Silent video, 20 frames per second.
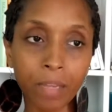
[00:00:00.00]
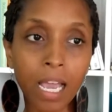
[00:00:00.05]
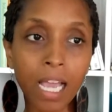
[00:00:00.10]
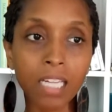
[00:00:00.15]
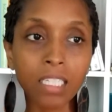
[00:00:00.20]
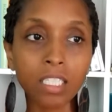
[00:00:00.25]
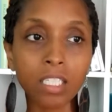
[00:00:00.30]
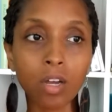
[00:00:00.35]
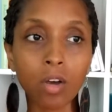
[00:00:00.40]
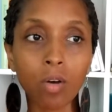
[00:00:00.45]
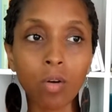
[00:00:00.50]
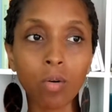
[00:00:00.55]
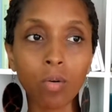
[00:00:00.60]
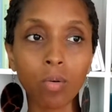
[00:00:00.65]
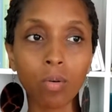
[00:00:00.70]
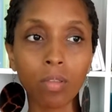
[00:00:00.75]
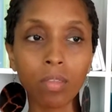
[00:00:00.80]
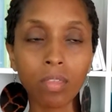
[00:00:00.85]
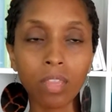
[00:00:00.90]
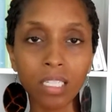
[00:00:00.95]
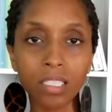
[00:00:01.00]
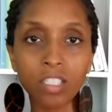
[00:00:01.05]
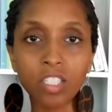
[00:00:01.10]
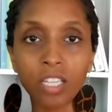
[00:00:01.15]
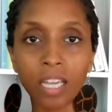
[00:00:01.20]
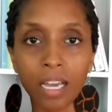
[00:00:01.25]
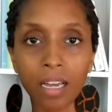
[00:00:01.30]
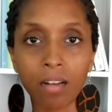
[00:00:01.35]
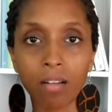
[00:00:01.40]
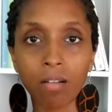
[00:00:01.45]
And so this
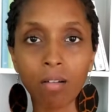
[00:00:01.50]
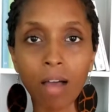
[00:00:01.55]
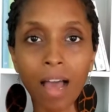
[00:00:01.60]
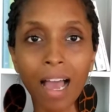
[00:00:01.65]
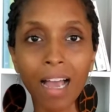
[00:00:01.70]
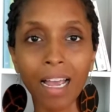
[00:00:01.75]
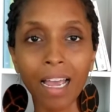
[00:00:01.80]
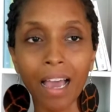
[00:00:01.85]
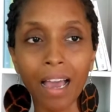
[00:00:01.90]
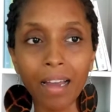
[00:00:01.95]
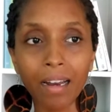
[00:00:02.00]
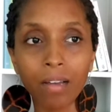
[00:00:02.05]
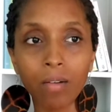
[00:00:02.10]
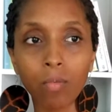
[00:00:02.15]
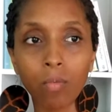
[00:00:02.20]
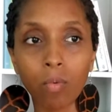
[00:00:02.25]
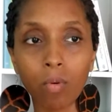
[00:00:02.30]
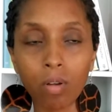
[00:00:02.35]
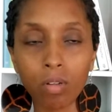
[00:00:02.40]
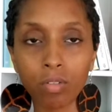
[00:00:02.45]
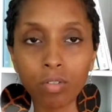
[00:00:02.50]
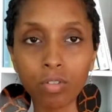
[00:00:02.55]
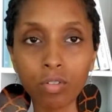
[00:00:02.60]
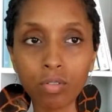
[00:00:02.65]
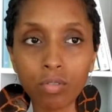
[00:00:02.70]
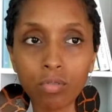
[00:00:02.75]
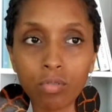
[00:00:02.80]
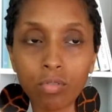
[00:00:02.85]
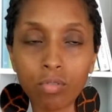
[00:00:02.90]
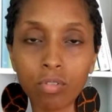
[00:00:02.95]
channel, I kind of want
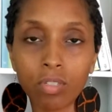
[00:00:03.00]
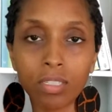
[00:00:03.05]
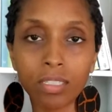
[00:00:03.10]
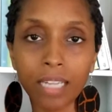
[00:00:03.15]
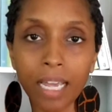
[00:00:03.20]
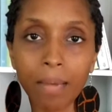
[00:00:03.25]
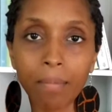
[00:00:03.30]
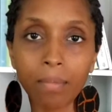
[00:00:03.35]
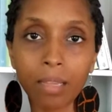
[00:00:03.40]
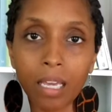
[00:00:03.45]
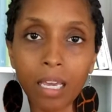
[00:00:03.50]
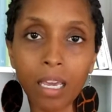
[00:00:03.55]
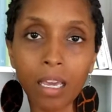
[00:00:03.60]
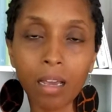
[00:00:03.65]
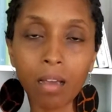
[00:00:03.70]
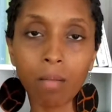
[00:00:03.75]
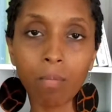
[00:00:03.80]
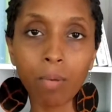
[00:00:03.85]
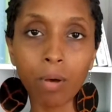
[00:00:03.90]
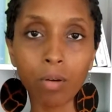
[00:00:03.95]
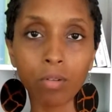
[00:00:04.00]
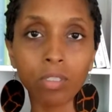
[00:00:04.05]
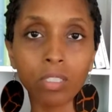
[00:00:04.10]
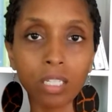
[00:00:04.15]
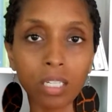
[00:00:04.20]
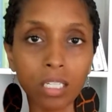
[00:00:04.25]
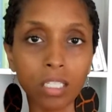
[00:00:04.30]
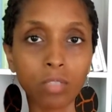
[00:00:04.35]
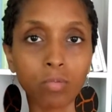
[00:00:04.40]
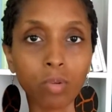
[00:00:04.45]
to do the same thing, post
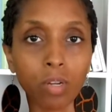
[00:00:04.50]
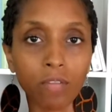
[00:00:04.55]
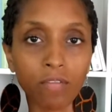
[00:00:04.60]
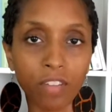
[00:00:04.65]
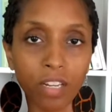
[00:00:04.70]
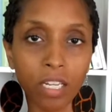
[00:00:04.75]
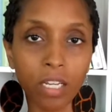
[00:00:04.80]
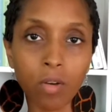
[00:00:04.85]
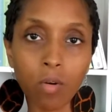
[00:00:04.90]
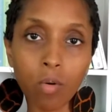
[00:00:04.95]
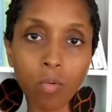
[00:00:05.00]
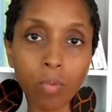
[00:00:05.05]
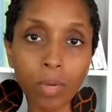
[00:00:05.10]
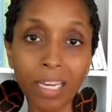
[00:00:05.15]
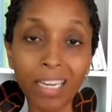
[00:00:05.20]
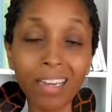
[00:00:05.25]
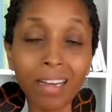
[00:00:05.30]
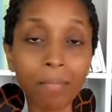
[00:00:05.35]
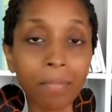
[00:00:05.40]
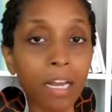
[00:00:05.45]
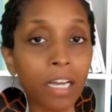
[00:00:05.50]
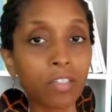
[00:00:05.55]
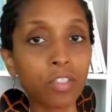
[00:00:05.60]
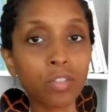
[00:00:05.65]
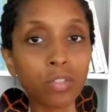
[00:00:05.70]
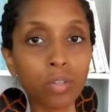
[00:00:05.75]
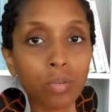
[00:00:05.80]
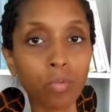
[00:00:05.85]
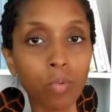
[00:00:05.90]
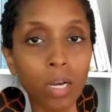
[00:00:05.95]
at least one video a week. I'm not
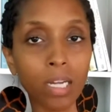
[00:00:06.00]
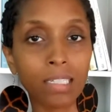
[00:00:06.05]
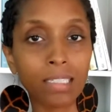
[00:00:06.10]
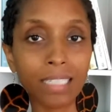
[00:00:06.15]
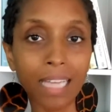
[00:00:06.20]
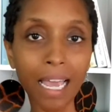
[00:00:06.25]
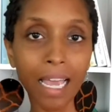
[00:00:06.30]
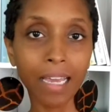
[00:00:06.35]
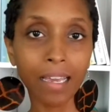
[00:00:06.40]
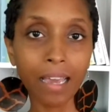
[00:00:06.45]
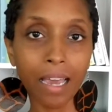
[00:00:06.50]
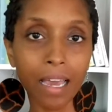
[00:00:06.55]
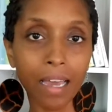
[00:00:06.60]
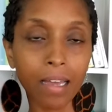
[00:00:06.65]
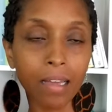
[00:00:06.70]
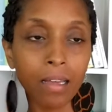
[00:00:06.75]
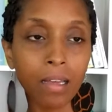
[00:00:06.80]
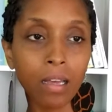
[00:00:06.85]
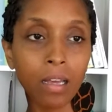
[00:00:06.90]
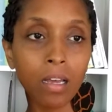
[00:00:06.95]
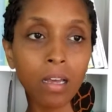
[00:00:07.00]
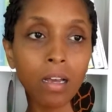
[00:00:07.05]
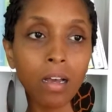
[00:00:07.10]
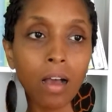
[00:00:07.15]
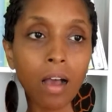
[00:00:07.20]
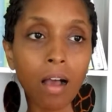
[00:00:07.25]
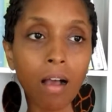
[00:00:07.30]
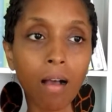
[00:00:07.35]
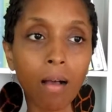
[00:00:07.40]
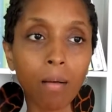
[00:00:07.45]
sure what day yet,
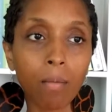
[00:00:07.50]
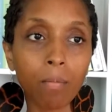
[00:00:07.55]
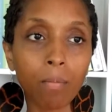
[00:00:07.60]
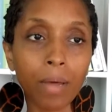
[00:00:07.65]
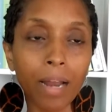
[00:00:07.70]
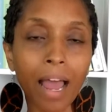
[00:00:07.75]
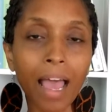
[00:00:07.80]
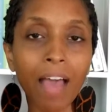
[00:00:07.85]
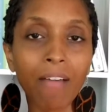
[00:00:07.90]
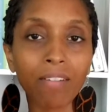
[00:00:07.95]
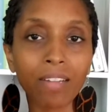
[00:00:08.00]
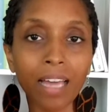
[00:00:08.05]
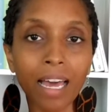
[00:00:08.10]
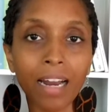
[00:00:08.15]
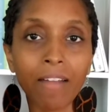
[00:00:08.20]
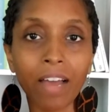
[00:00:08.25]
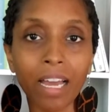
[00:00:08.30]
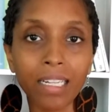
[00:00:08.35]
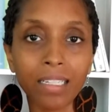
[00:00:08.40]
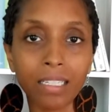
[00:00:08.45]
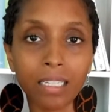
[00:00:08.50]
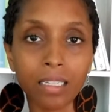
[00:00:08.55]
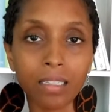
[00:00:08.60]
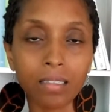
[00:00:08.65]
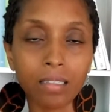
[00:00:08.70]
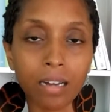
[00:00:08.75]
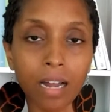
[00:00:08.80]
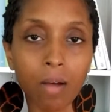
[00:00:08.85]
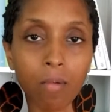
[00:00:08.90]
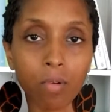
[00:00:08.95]
but I have a lot of
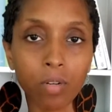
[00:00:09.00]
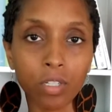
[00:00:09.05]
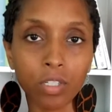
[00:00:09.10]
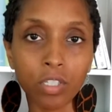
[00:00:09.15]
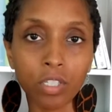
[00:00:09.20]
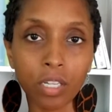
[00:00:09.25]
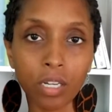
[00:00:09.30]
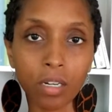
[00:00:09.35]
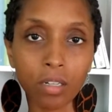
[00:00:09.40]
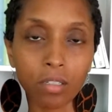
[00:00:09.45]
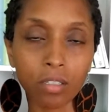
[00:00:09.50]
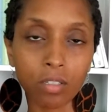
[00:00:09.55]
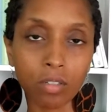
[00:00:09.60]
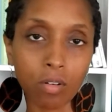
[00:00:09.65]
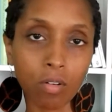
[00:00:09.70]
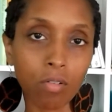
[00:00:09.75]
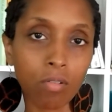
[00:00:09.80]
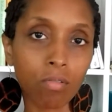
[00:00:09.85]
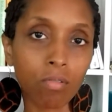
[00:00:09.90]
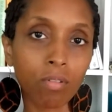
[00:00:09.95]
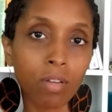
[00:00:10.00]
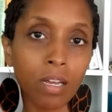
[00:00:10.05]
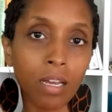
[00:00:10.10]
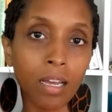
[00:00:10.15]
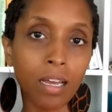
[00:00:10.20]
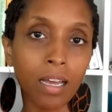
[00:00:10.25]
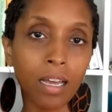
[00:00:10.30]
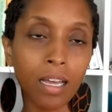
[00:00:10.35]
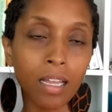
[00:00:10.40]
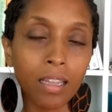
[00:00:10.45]
ideas that I want to share. So
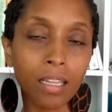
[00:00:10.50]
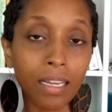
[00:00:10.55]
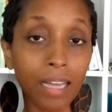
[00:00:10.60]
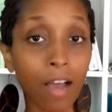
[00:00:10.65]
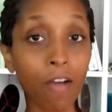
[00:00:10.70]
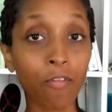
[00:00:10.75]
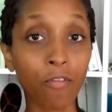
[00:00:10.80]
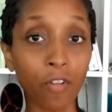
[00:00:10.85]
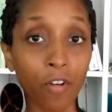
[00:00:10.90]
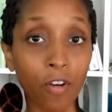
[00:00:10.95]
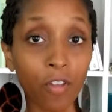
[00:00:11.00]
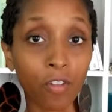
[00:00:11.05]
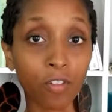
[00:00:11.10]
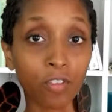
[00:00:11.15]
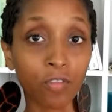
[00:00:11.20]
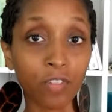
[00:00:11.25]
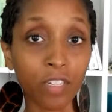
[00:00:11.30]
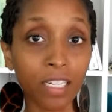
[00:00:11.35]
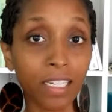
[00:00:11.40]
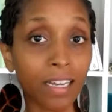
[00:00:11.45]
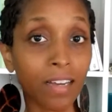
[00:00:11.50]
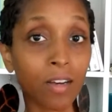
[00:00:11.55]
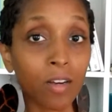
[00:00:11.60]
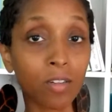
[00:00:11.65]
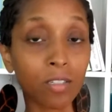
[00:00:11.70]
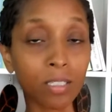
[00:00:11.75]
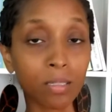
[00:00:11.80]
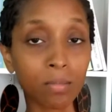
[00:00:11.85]
look out for all those videos.